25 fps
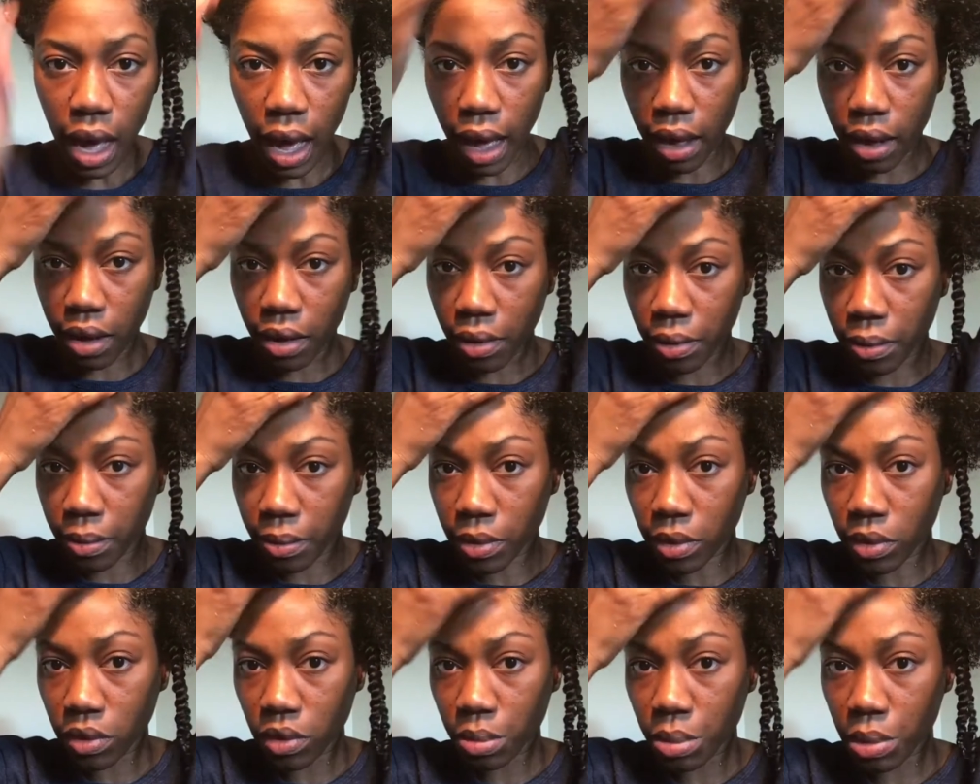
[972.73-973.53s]
A
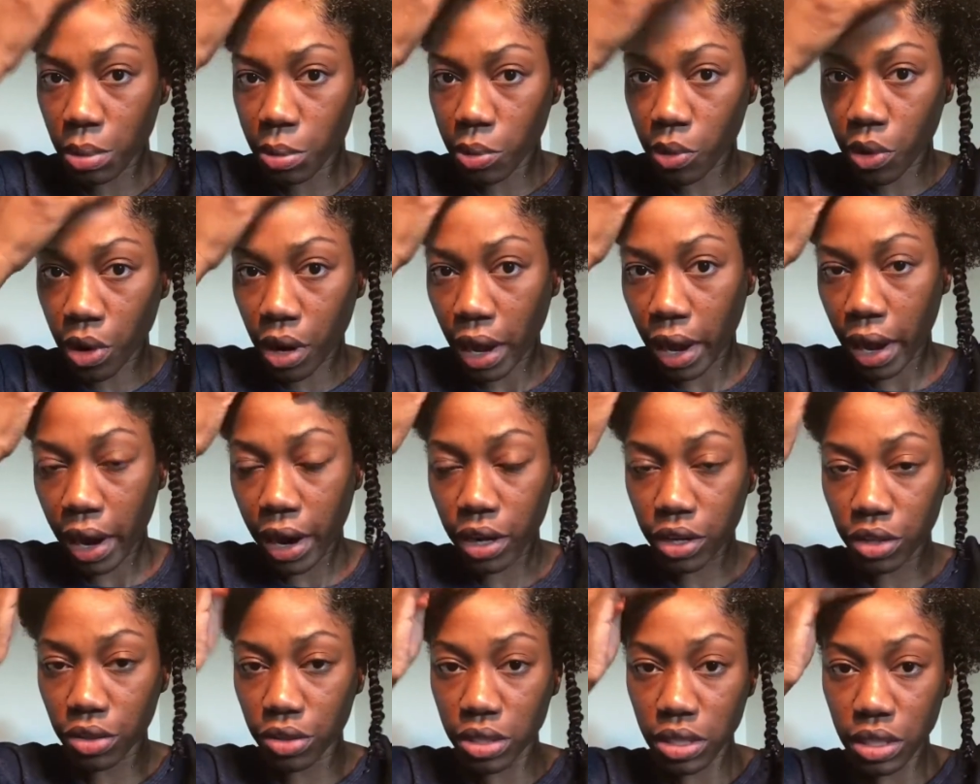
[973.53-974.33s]
little bit more
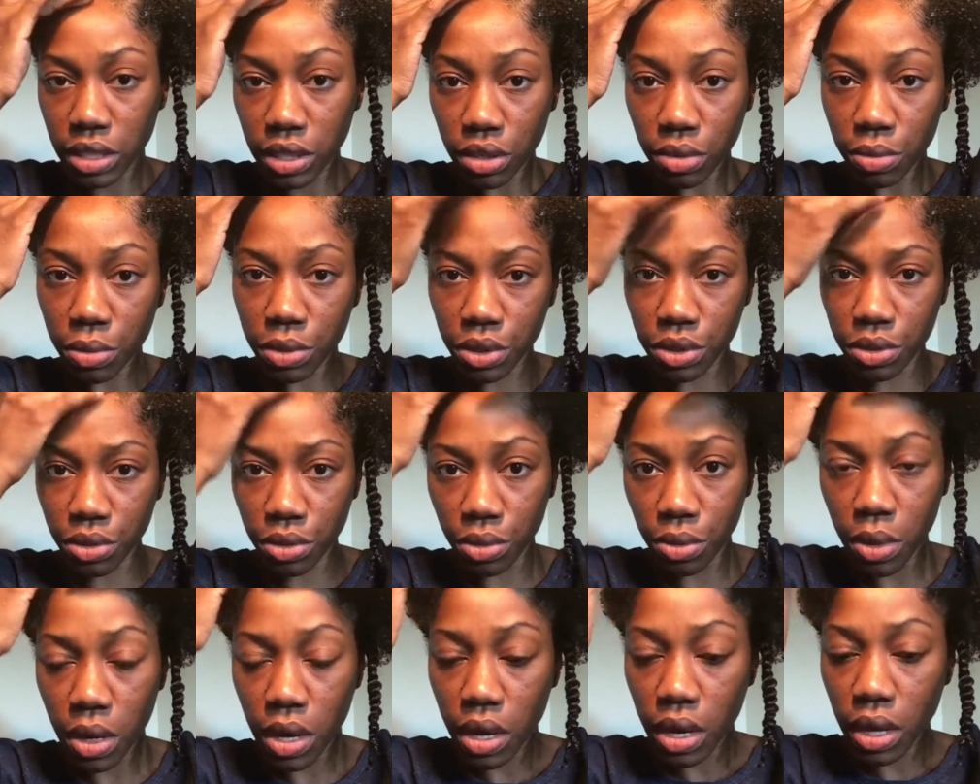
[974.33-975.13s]
hair. You still would
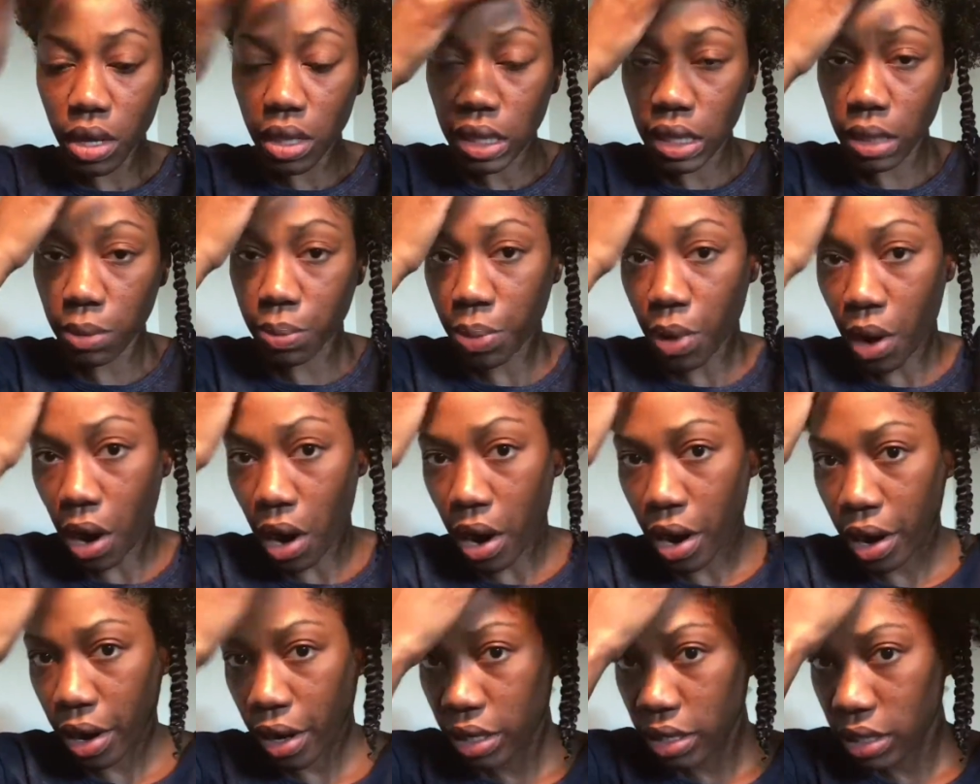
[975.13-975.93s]
do the
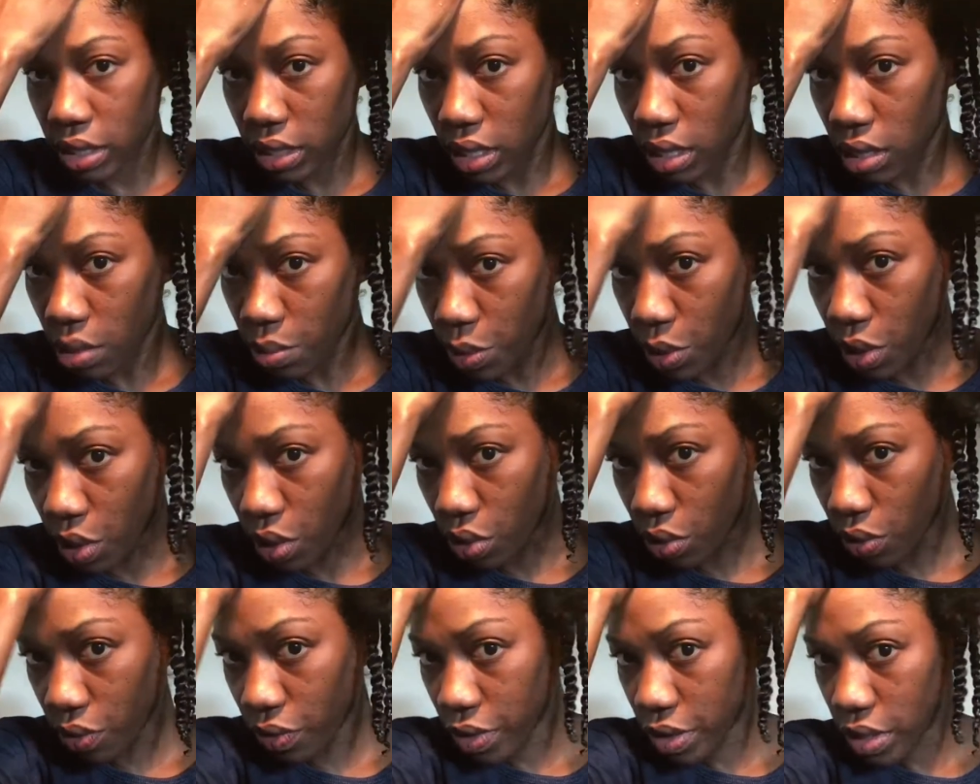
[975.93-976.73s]
parts in the
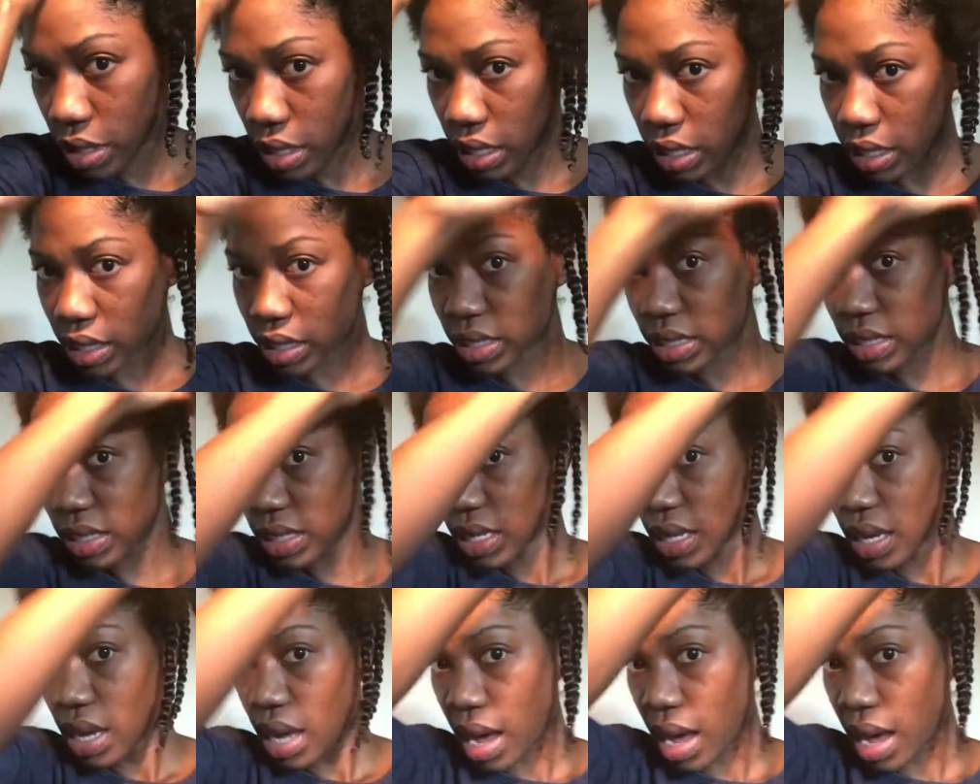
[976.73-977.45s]
middle for this.